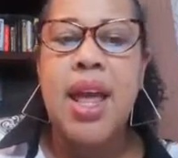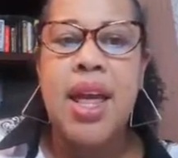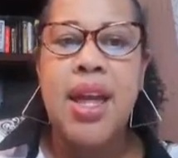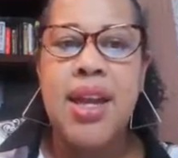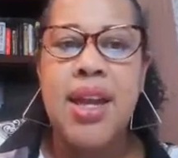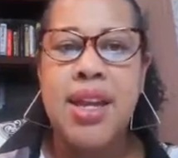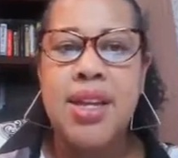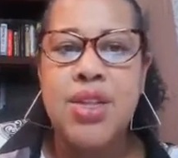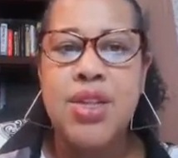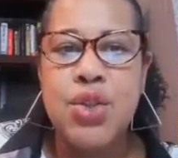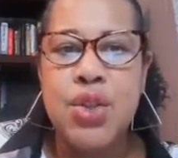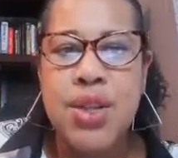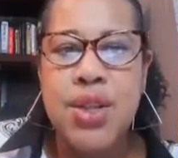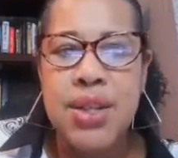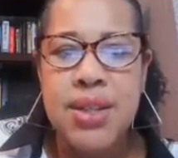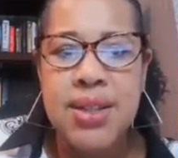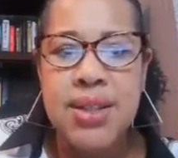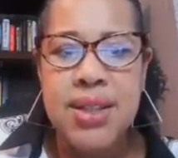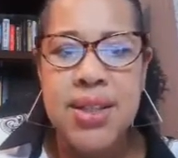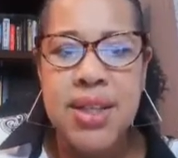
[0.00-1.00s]
And as you
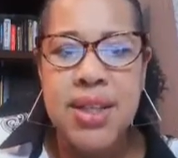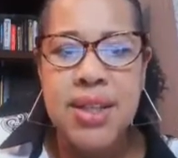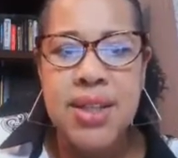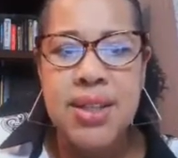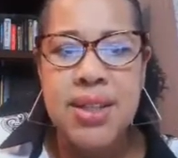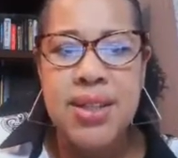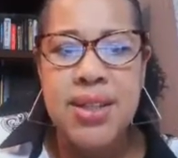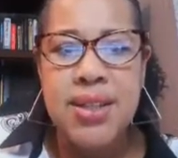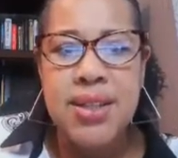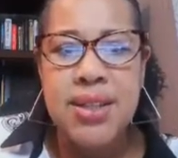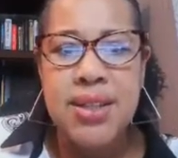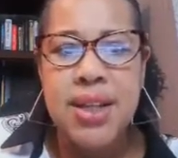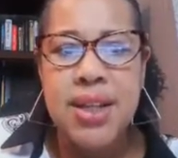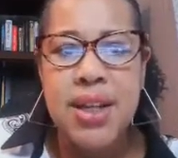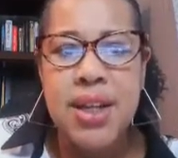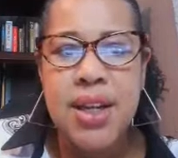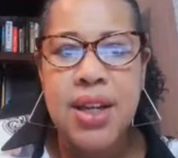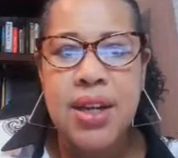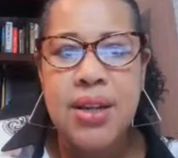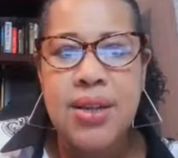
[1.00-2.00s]
can see, this is it
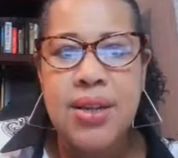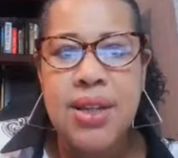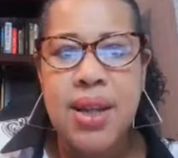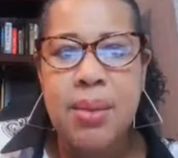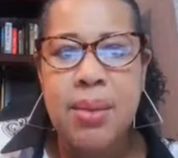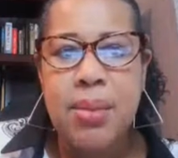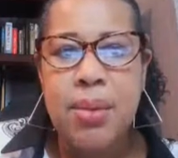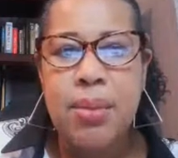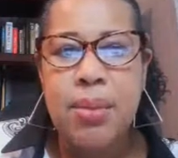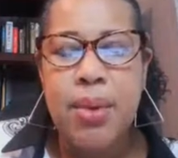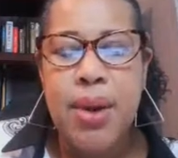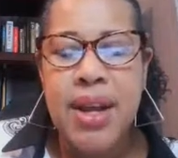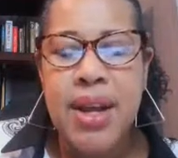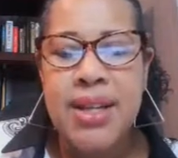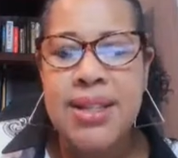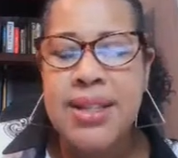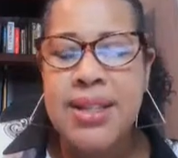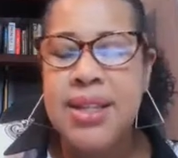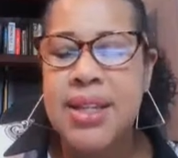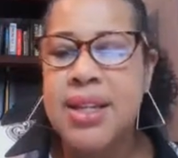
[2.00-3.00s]
here, Deborah
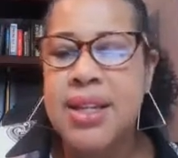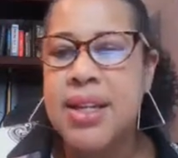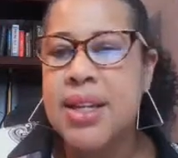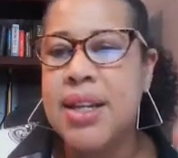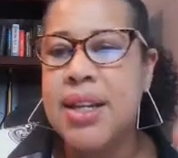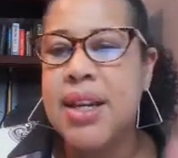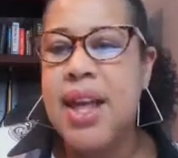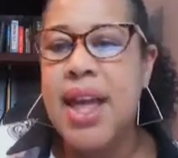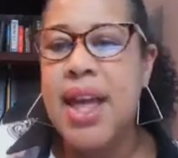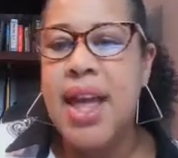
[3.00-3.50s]
Bryson.